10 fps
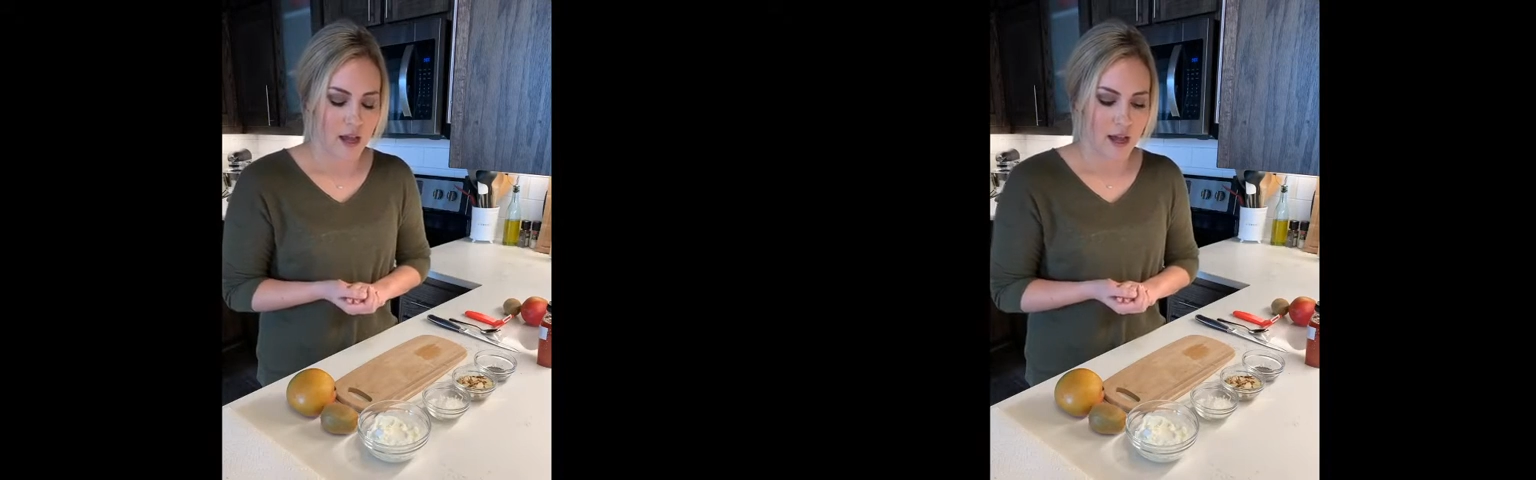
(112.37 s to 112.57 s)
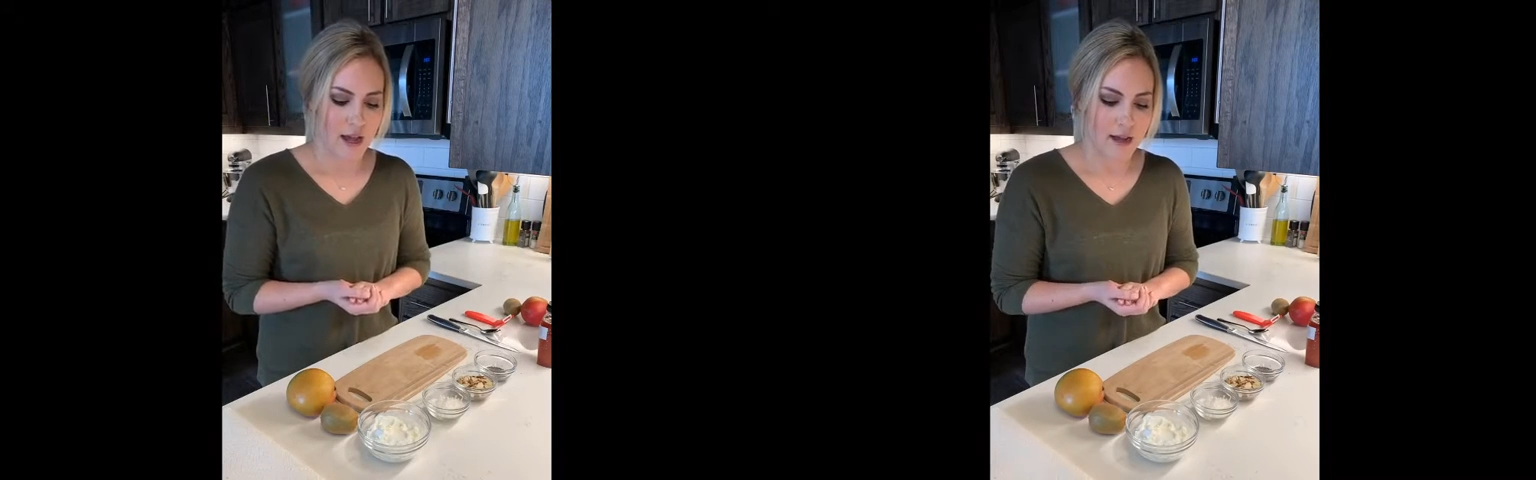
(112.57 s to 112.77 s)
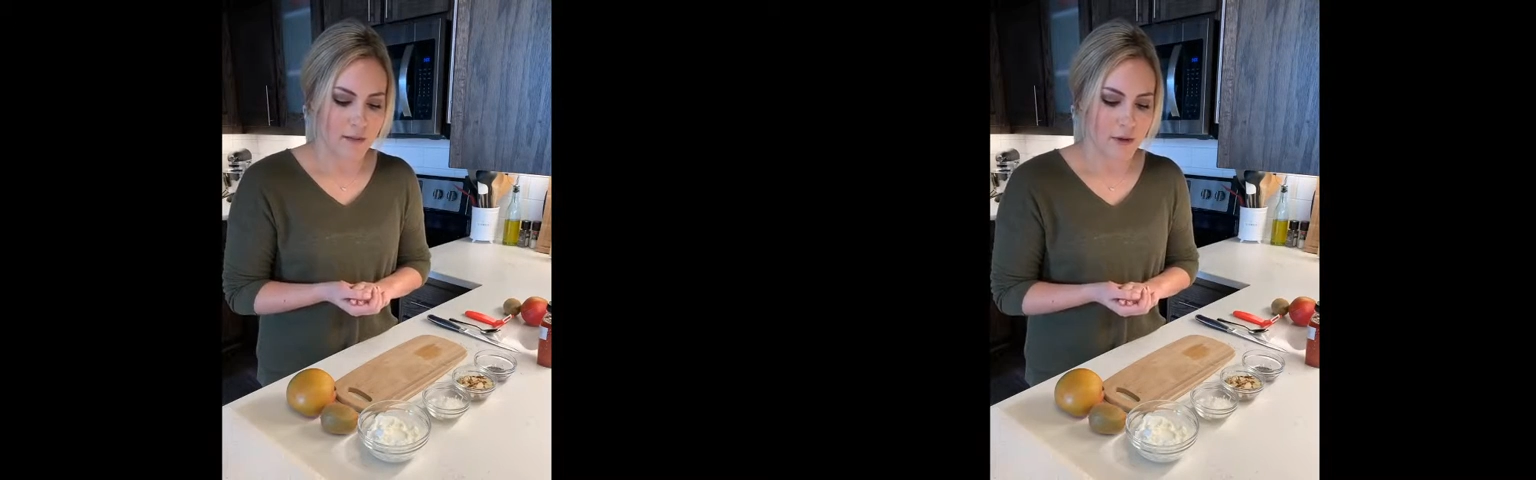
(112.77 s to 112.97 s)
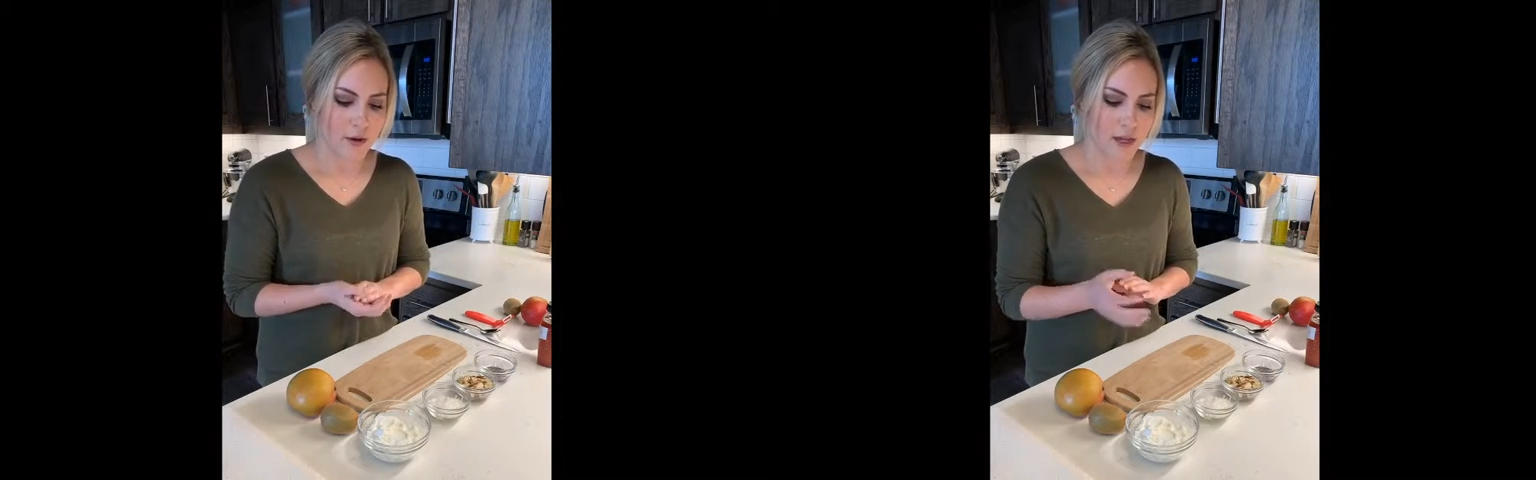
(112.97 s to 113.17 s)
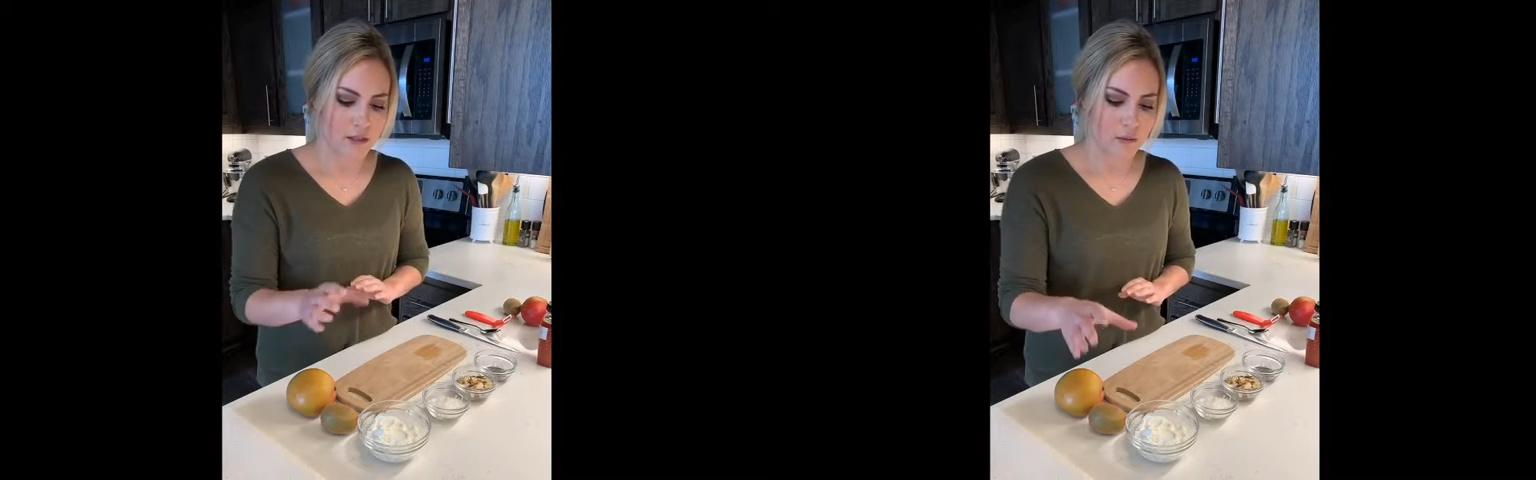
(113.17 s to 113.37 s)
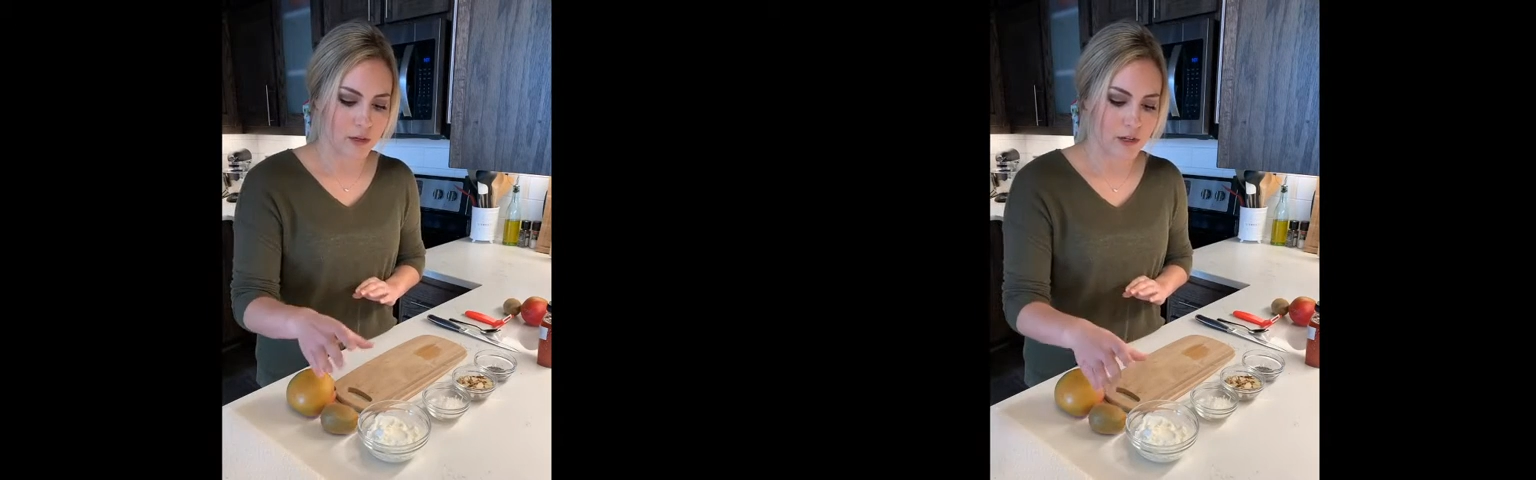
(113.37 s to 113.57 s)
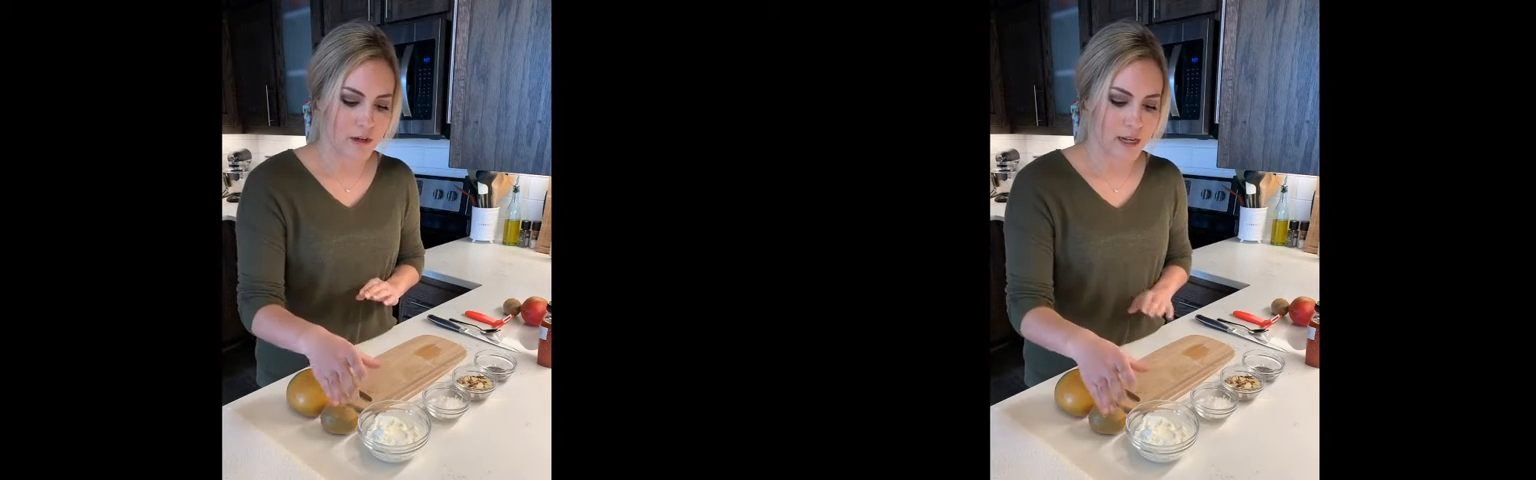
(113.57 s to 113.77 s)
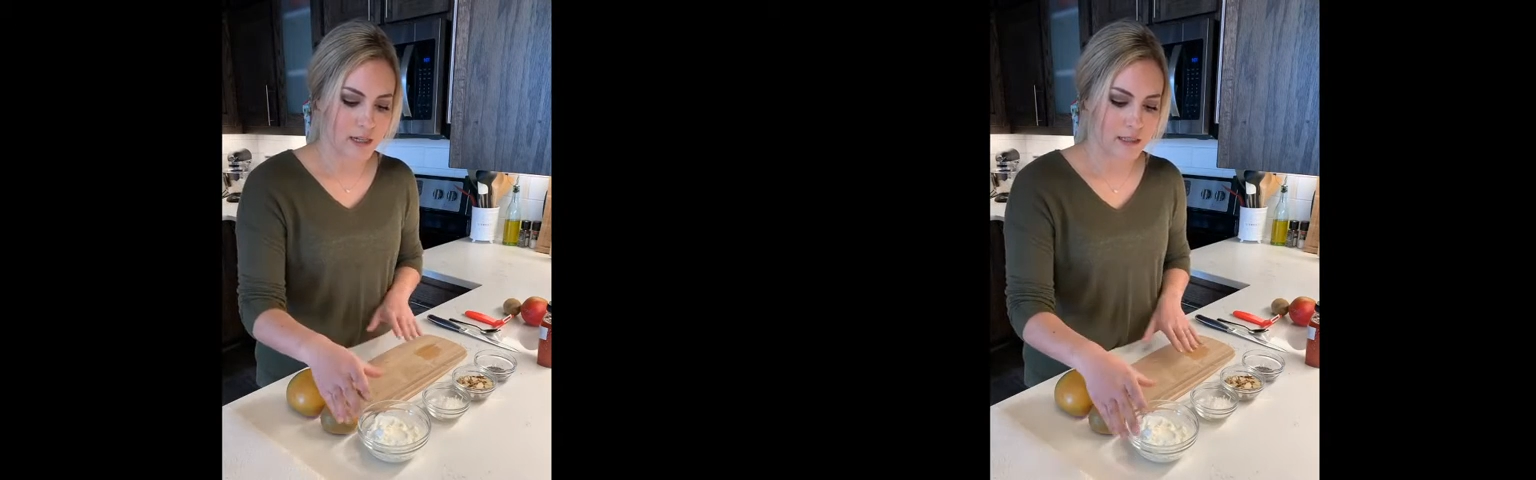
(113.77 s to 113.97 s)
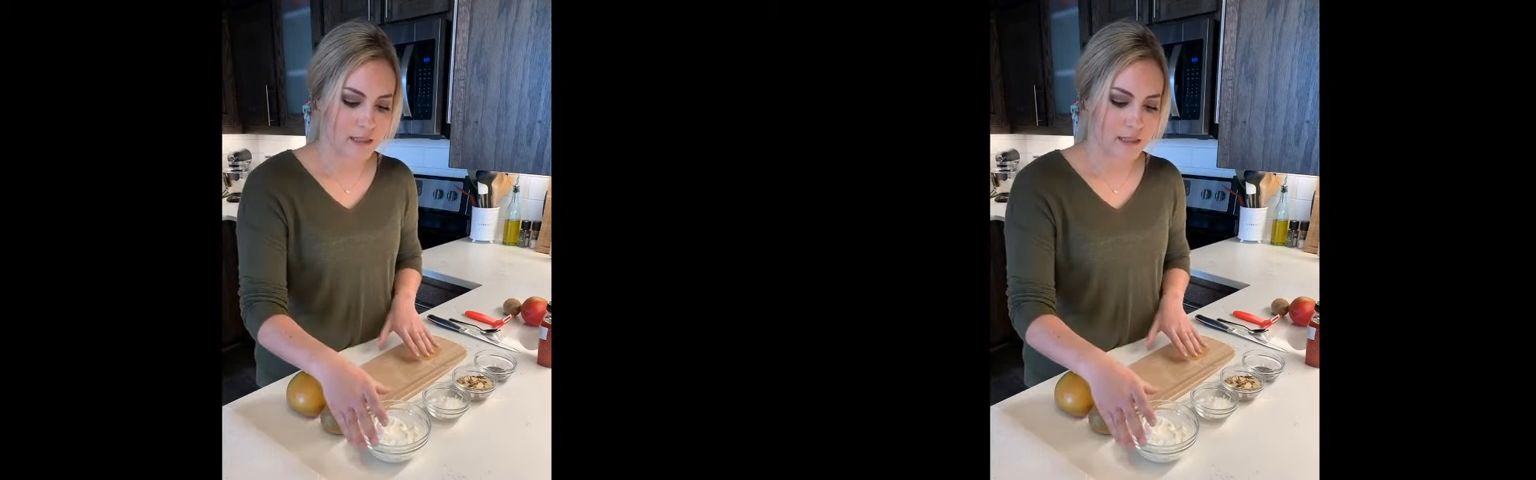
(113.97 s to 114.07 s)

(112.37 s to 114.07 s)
Okay, so we're gonna go ahead and